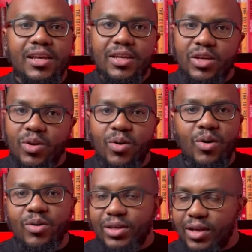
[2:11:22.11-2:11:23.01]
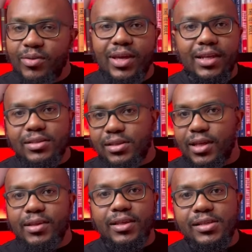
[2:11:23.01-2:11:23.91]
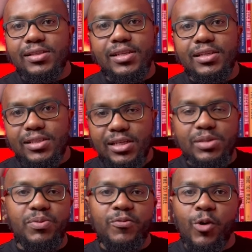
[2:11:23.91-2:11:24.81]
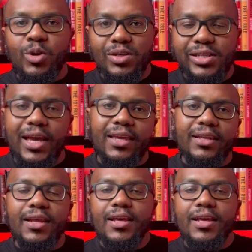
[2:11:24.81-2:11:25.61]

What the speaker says: oh, can we get this before you check in?